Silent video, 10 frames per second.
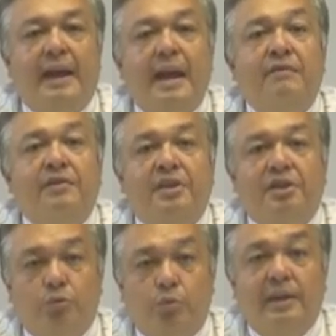everything's
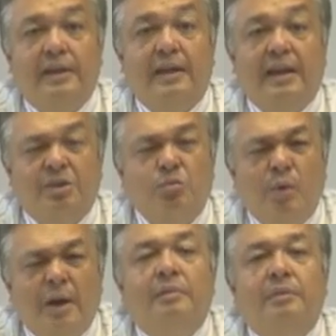working as
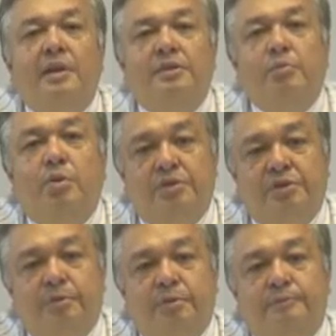well as possible.